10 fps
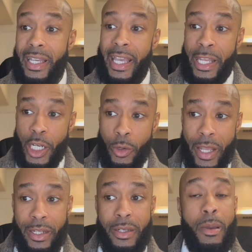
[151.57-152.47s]

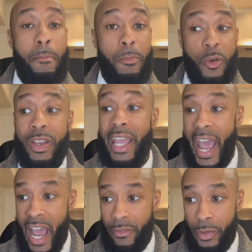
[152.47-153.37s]
Integrated Moving
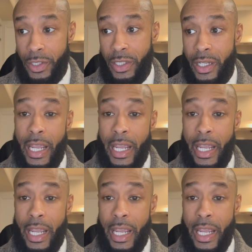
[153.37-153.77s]
Average